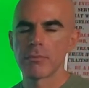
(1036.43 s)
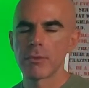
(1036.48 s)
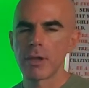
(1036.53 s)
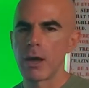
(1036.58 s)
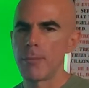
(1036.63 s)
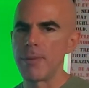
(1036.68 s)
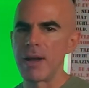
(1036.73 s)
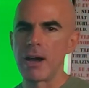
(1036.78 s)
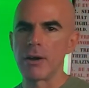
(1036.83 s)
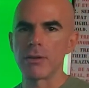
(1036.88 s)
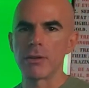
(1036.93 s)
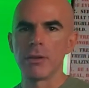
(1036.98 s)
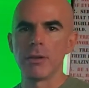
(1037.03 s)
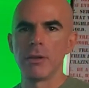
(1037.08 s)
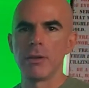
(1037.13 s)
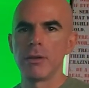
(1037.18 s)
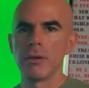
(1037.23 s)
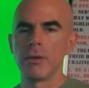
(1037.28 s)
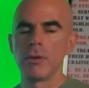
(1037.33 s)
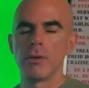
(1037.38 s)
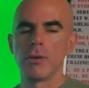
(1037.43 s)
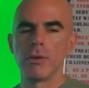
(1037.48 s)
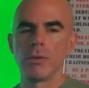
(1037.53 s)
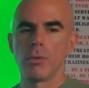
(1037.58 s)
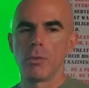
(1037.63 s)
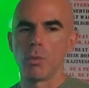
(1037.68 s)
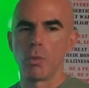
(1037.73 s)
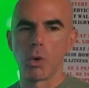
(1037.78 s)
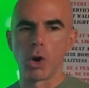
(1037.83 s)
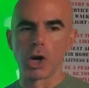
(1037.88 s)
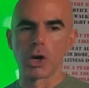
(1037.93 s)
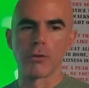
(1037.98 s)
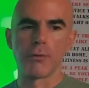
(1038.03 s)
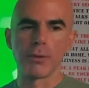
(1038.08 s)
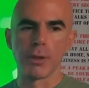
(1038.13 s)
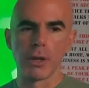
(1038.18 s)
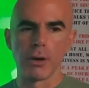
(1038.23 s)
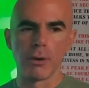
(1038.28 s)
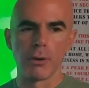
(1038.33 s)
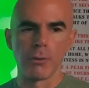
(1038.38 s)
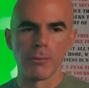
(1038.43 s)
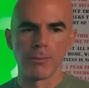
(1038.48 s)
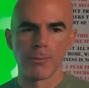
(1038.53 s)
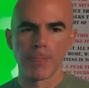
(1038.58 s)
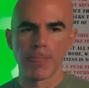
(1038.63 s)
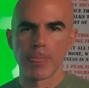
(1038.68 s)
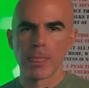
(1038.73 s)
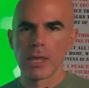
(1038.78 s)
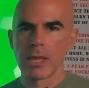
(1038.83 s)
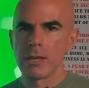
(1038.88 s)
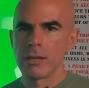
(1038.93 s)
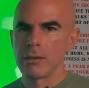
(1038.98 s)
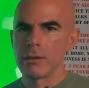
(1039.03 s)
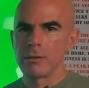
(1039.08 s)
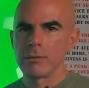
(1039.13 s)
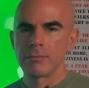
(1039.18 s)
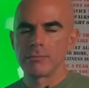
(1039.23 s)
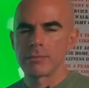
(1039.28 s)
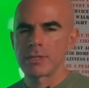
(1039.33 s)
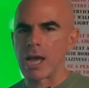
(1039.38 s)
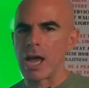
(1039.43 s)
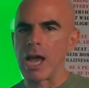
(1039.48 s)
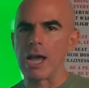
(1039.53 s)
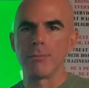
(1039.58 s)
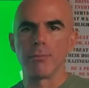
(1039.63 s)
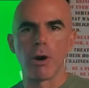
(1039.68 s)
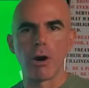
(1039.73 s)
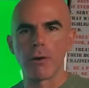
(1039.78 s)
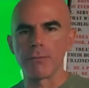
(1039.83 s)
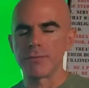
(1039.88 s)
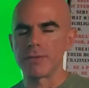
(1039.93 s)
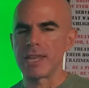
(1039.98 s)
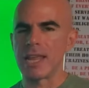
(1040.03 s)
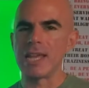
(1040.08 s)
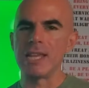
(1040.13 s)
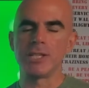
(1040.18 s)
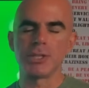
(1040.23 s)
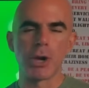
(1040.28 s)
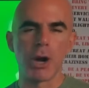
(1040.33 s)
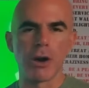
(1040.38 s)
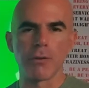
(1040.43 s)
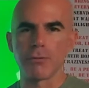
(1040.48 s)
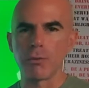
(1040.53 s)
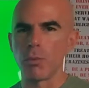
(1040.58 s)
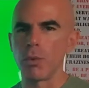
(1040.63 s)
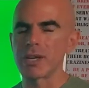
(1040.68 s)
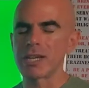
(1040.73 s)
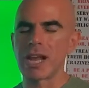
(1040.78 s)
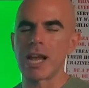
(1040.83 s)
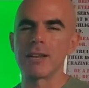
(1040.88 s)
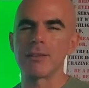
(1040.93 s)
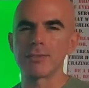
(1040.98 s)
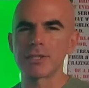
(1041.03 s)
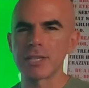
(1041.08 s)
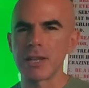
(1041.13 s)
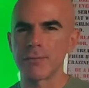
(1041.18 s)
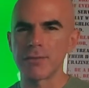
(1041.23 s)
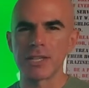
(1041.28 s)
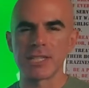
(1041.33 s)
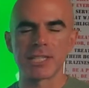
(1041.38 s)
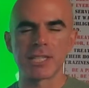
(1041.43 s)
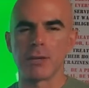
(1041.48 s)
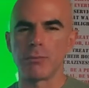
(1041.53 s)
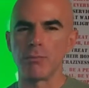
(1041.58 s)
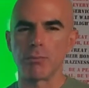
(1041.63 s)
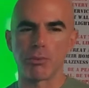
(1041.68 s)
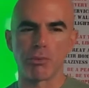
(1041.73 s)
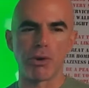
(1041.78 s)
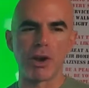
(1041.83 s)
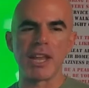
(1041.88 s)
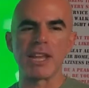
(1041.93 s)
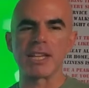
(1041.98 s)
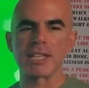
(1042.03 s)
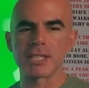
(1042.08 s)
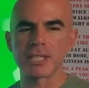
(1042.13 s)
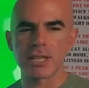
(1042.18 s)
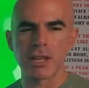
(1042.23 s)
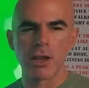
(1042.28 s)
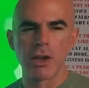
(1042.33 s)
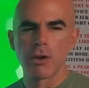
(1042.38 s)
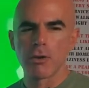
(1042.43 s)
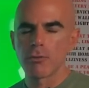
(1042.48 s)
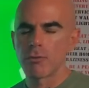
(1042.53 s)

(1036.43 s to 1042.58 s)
about workflow, time off, days off, what kind of stuff gets done, breaks,